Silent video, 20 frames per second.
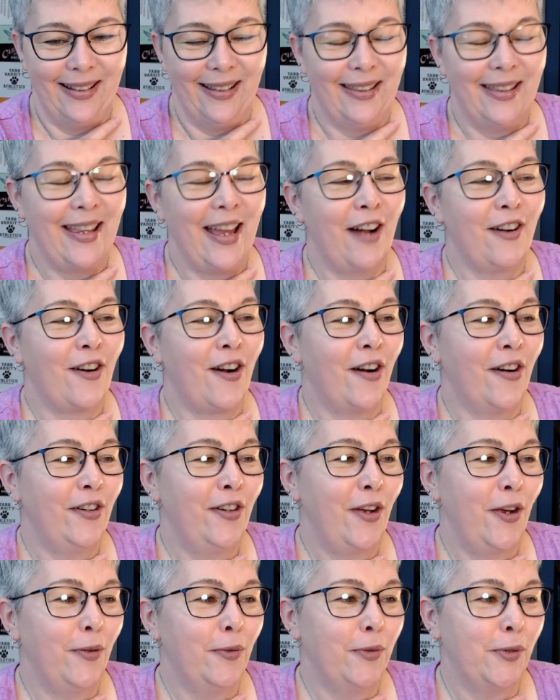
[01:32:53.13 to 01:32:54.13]
There are
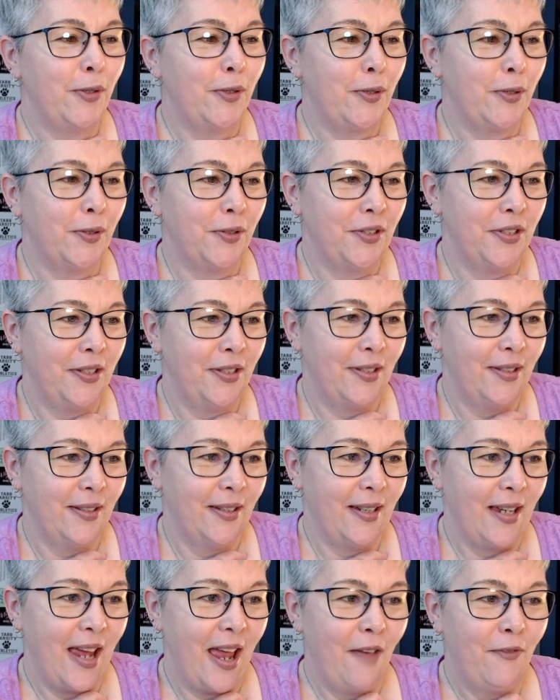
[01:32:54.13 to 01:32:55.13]
no rules.
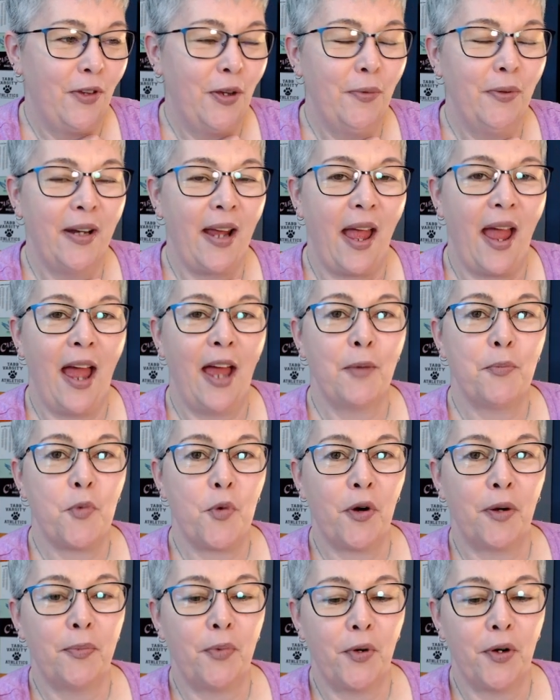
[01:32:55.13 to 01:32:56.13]
If you want to add
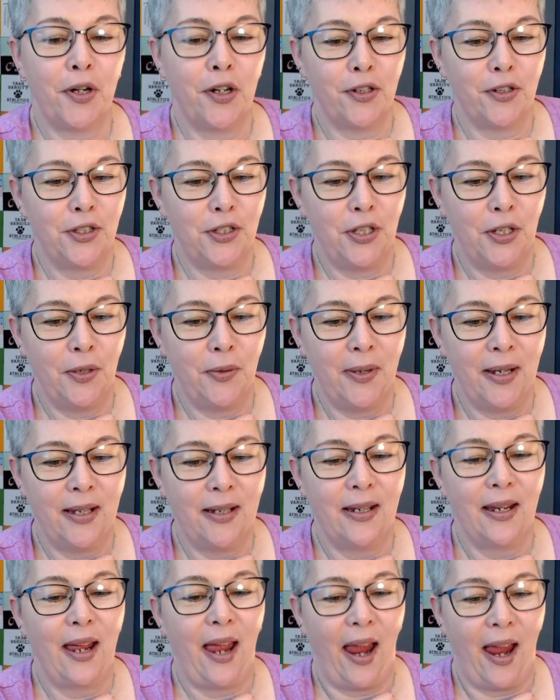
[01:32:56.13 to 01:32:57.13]
more borders to it,
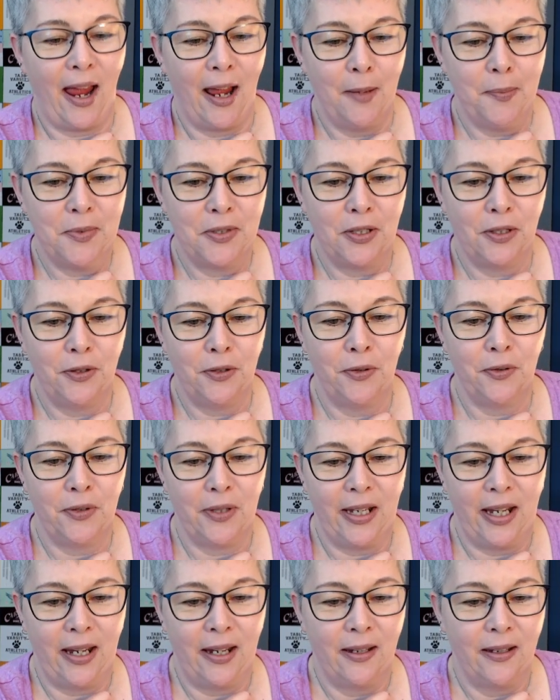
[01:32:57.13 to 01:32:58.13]

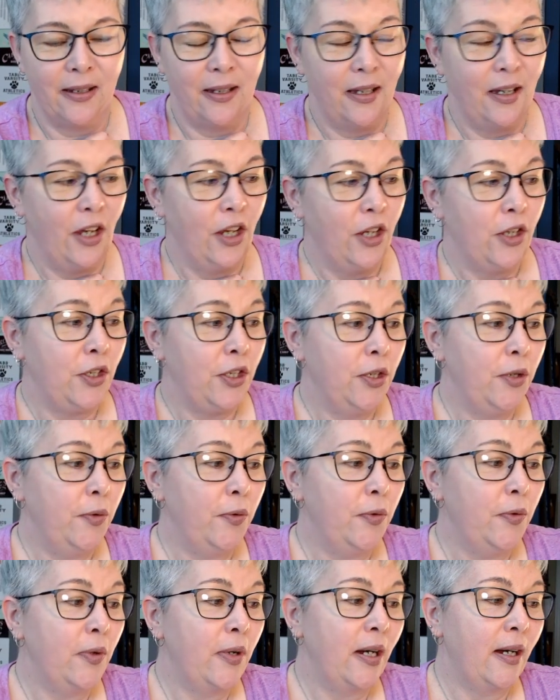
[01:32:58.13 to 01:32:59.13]
absolutely.
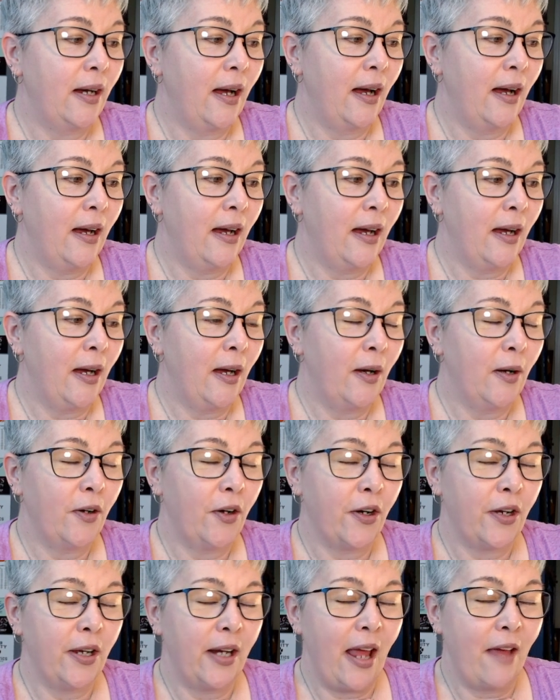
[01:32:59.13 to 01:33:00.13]
You uh, are
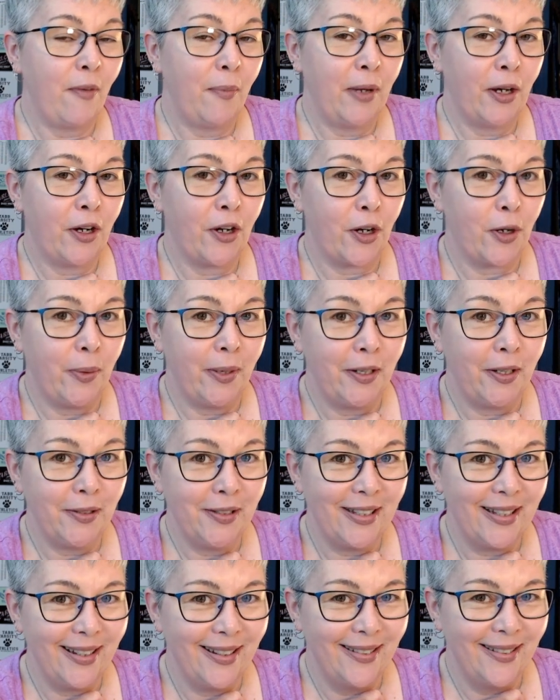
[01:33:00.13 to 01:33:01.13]
going to have a bigger
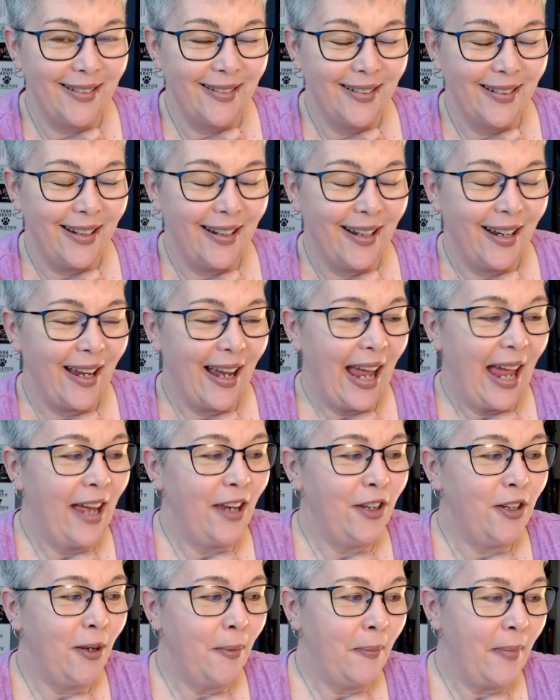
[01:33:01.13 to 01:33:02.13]
quilt
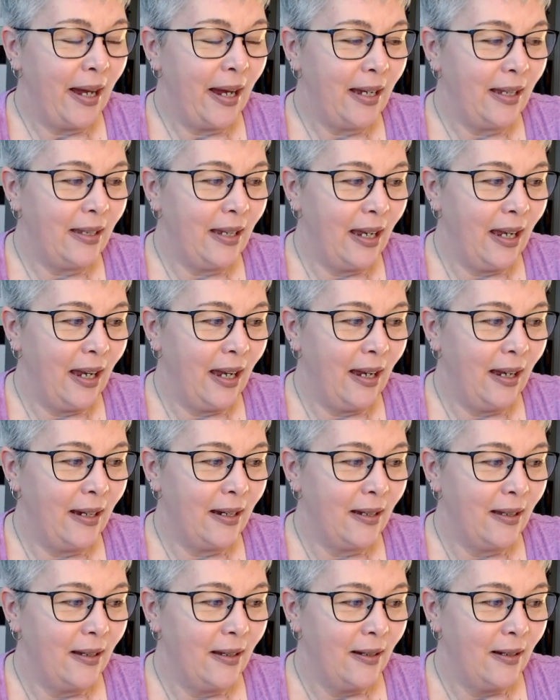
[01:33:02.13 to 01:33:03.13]
and you might
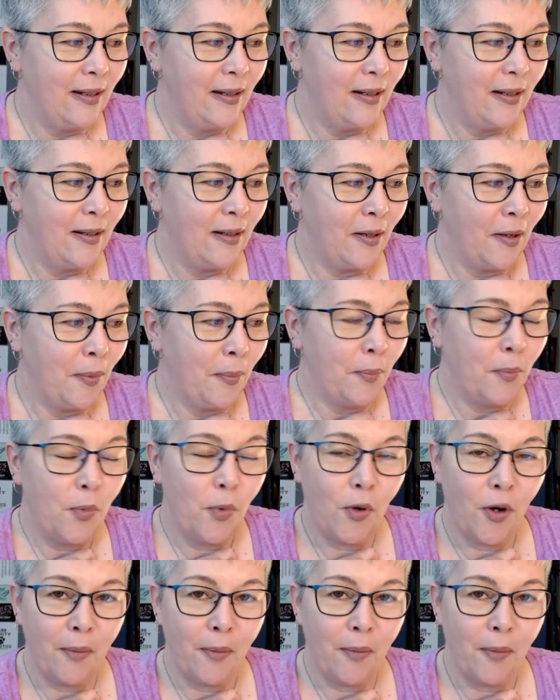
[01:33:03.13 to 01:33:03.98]
need more